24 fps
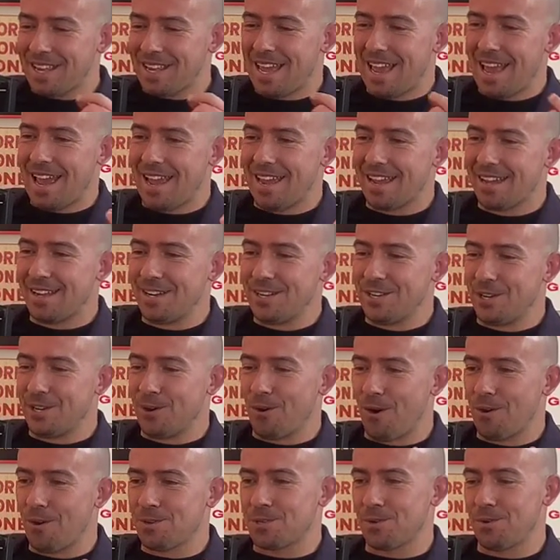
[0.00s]
And, you know,
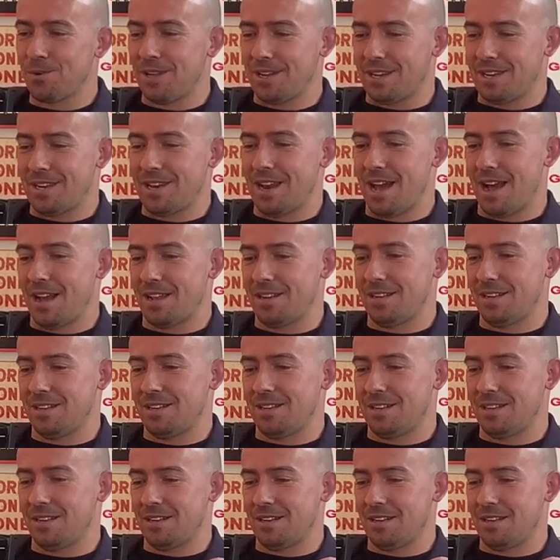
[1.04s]
also like not
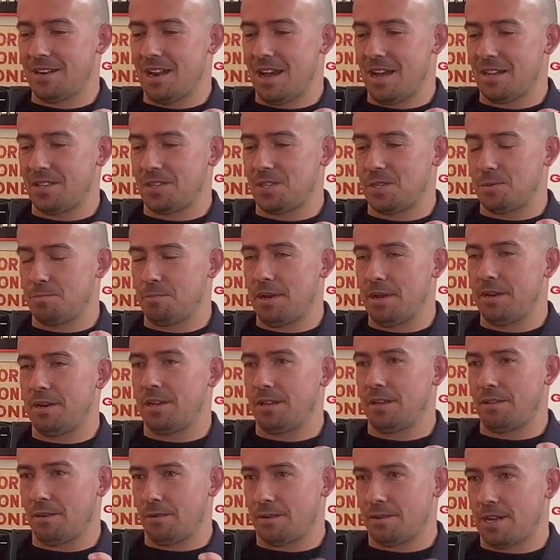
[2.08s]
spending
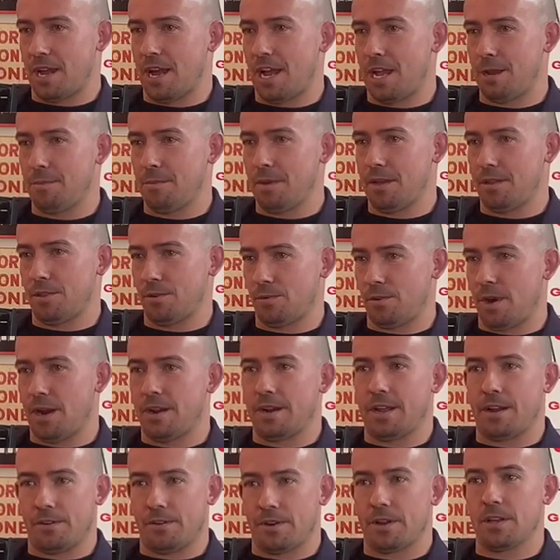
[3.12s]
their time in the right
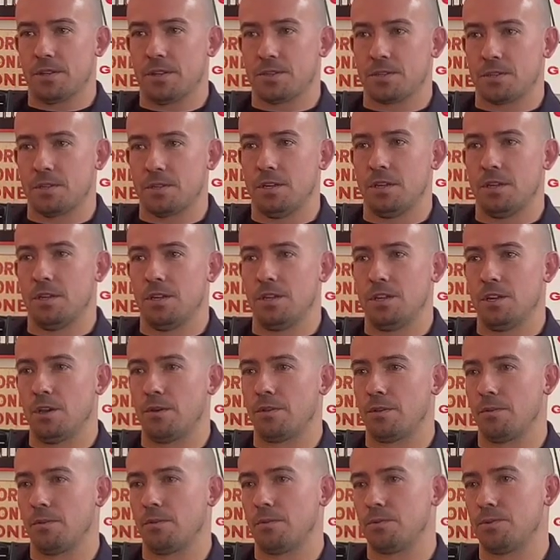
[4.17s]
areas. You know,
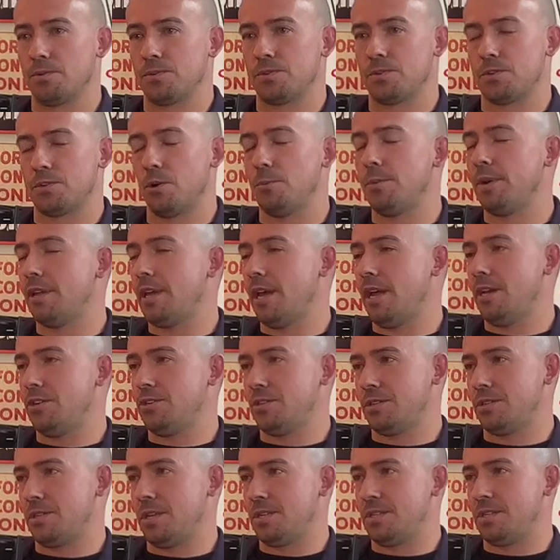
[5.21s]
there's so many
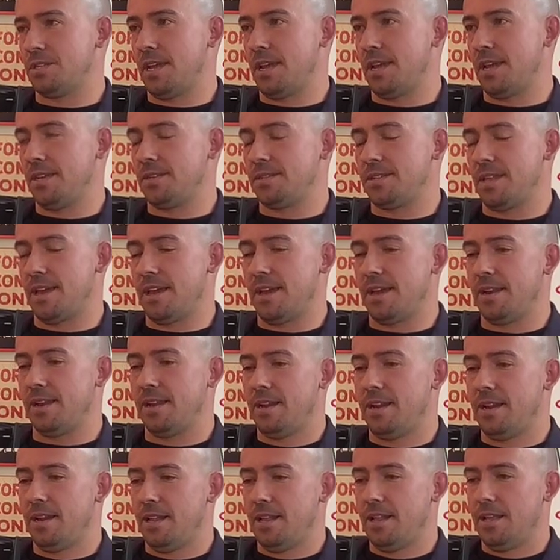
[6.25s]
agents these days that
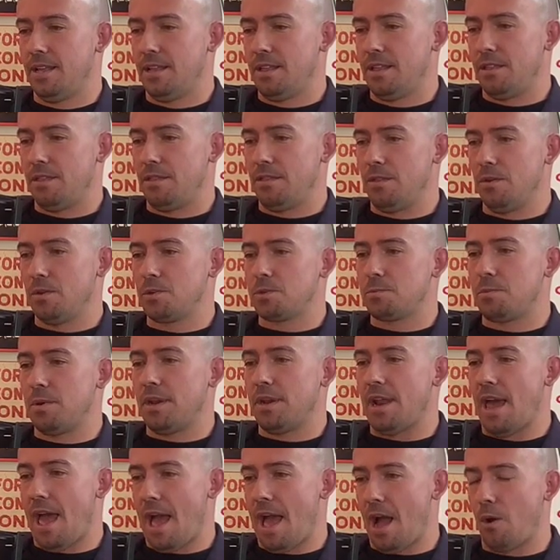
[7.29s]
they'll spend
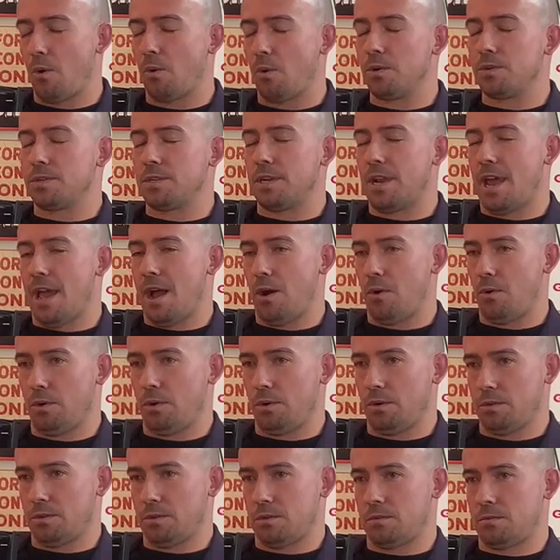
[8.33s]
hours and
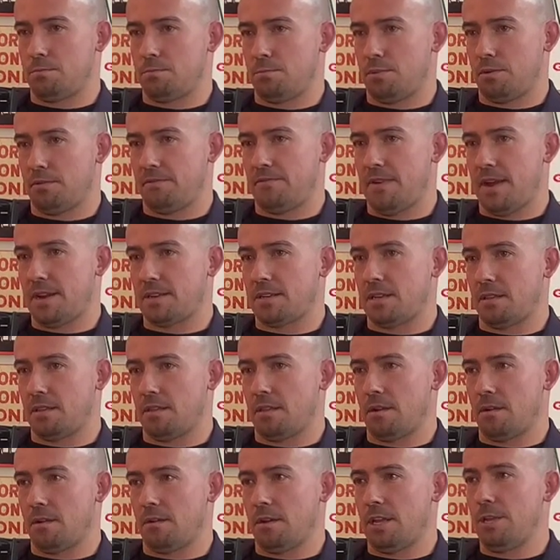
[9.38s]
hours perfecting
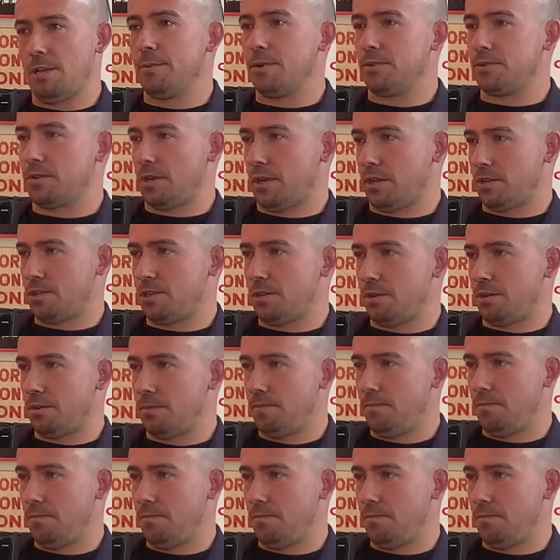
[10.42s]
their email signature,